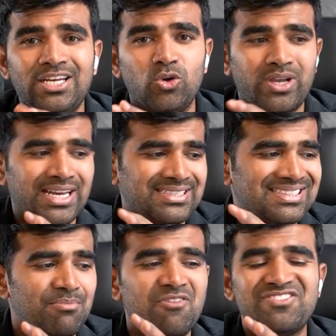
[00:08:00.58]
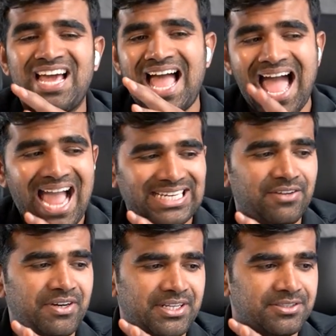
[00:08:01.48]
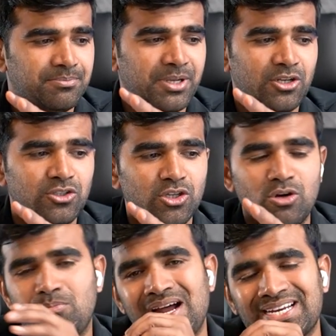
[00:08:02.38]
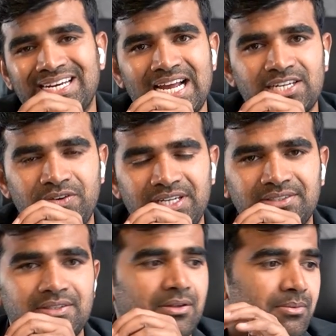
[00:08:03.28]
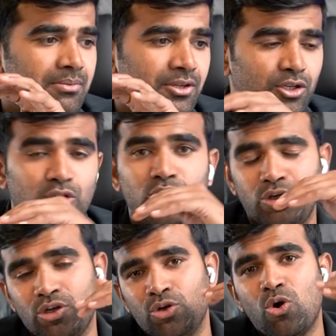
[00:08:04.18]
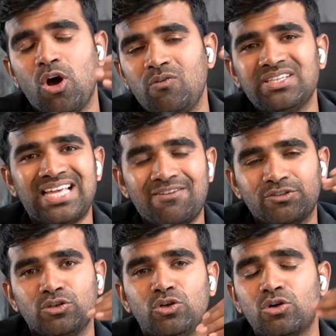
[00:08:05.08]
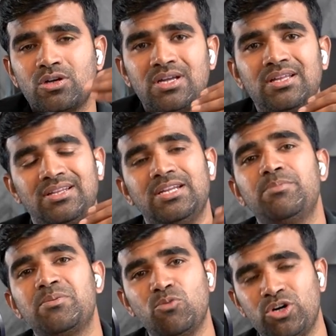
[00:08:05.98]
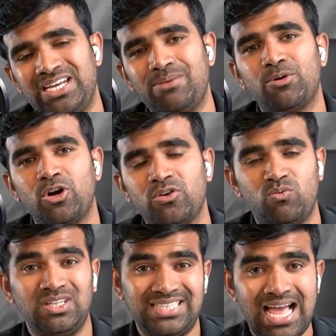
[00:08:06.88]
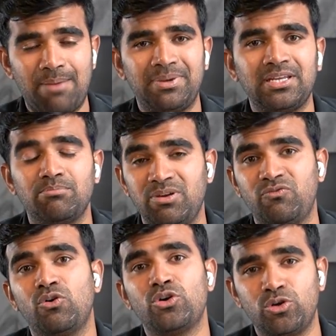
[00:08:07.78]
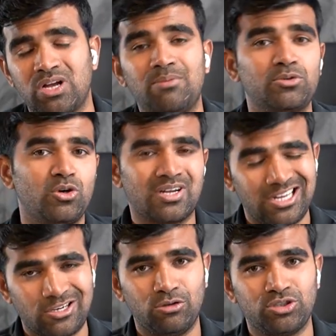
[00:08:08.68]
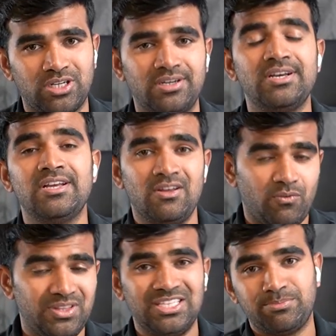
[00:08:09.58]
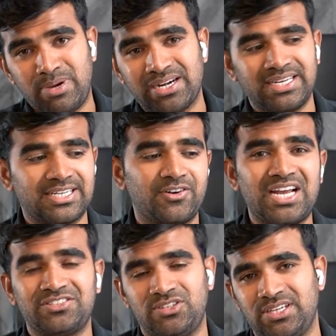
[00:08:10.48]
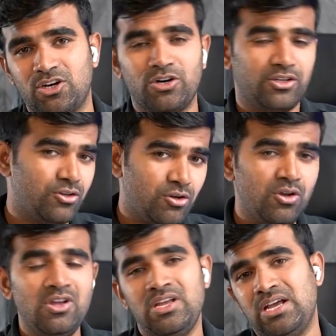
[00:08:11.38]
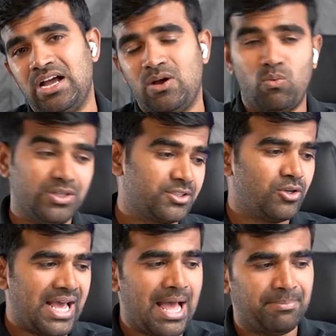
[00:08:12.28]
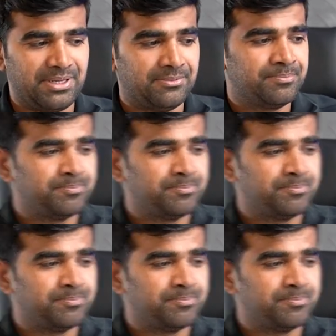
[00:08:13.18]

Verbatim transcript: look at some of the activities, because market activities, you always have to look a little bit more deeper on what's happening before you come to a conclusion with this market crash thing, or what's going to happen.